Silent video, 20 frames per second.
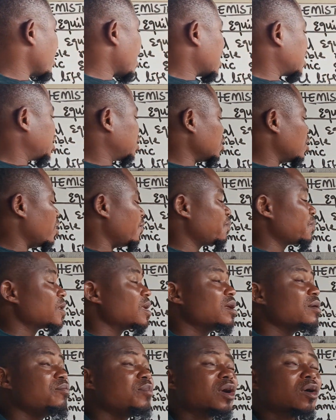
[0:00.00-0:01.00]
reaction
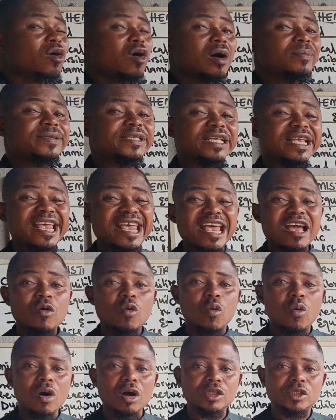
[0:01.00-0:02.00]
becomes
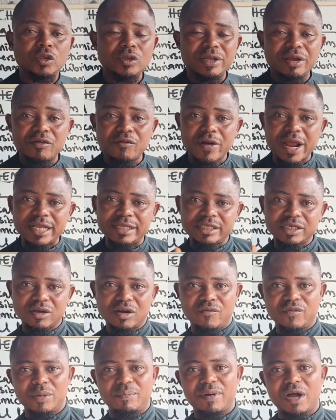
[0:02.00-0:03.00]
equal to the rate
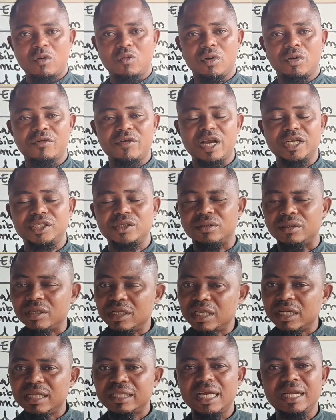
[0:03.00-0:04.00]
of the backward reaction.
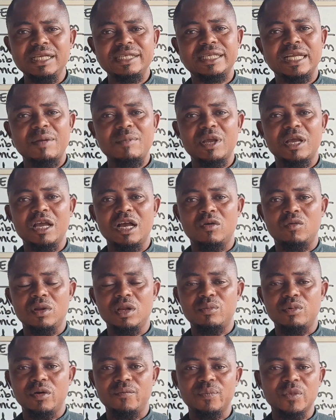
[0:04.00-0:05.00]
That is chemical
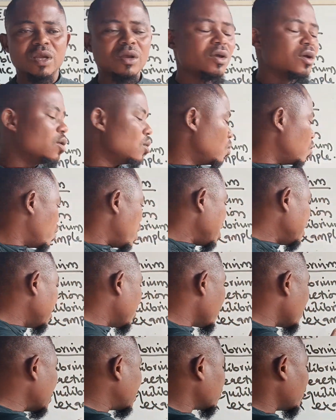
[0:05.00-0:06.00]
equilibrium. When the
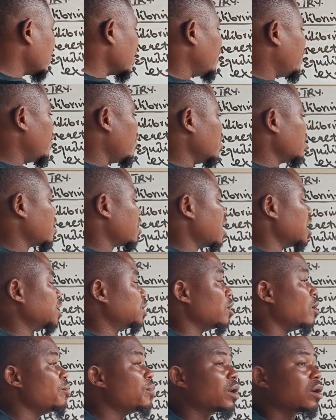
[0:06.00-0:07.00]
rate of the forward
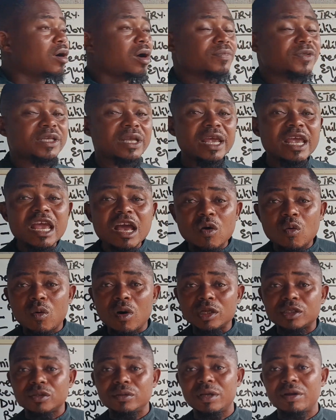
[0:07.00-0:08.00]
reaction becomes
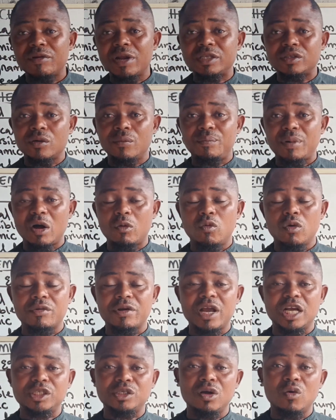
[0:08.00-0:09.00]
equal to the rate of backward
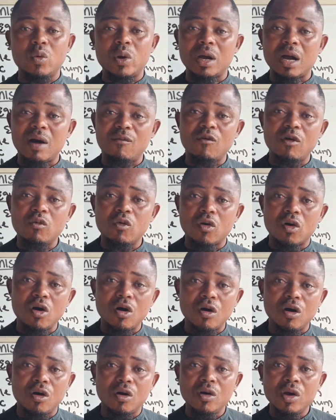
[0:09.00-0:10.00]
reaction, we have what we
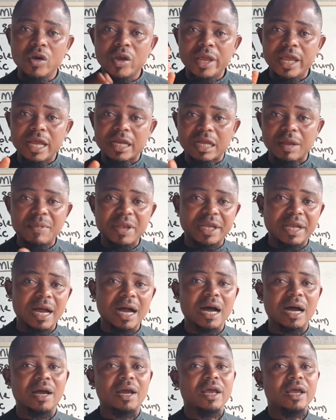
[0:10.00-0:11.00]
call a
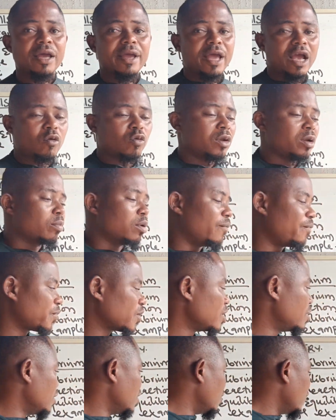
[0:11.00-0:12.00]
chemical equilibrium.
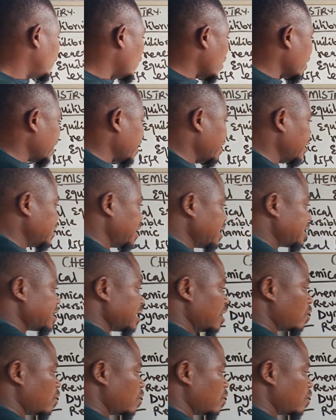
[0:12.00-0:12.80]
For in this